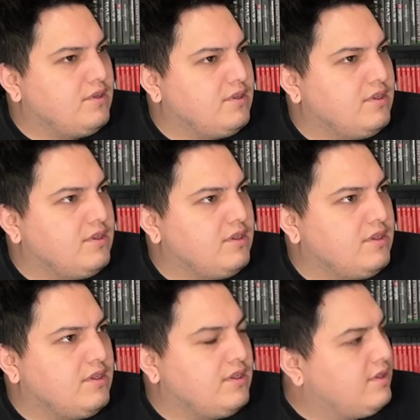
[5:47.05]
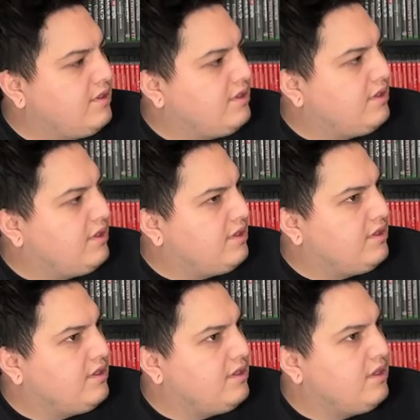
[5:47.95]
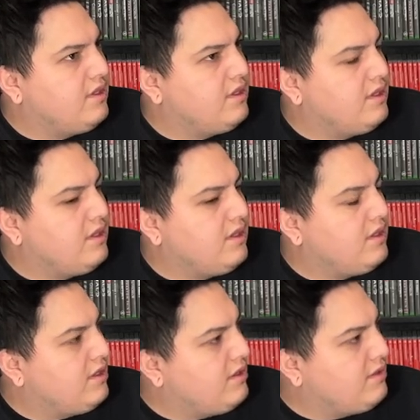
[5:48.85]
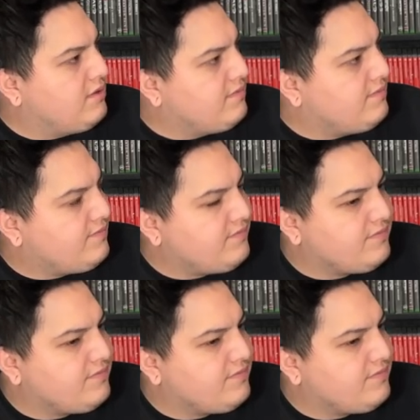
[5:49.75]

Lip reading: No words are spoken by the person on screen.